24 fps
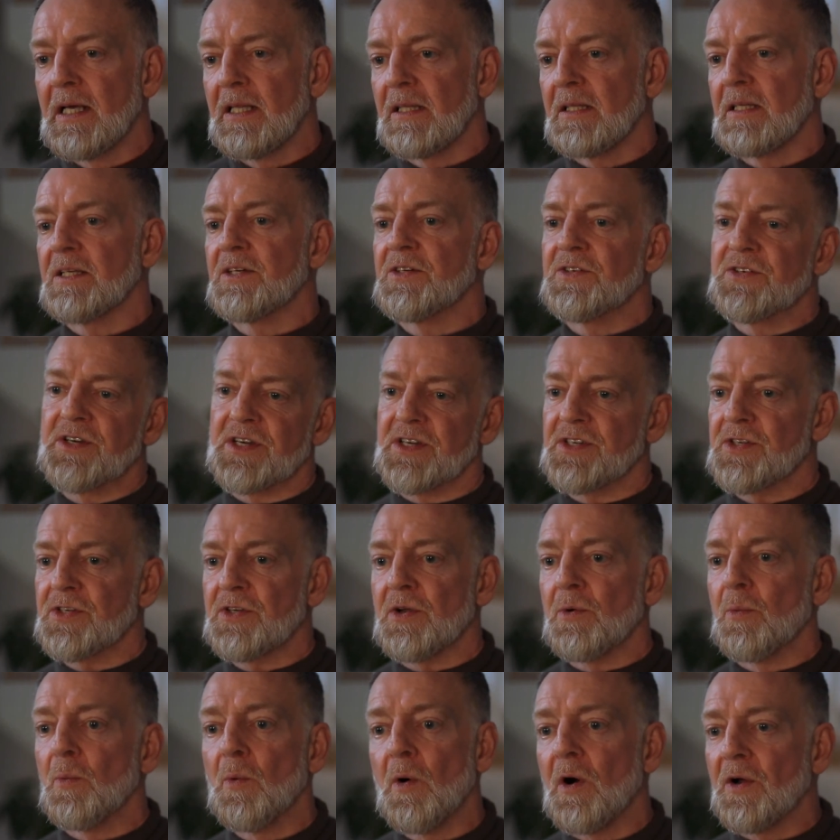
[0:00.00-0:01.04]
than just
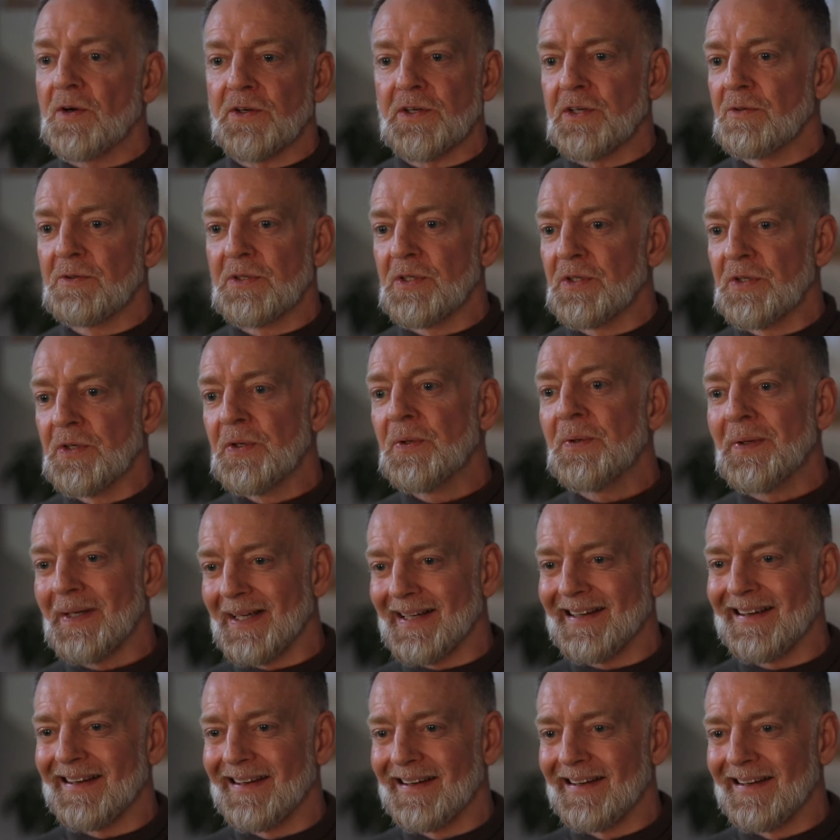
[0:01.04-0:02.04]
what you are doing